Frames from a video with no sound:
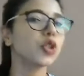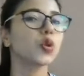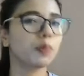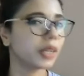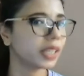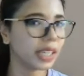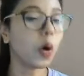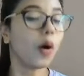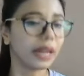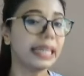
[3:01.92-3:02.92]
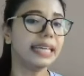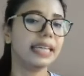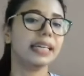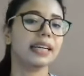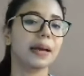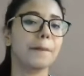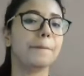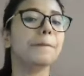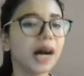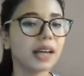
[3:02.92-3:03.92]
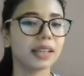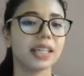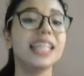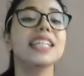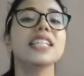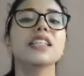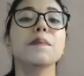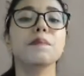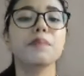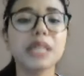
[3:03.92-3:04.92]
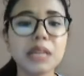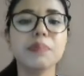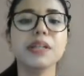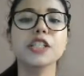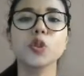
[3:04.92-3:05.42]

super key only, but it is a minimal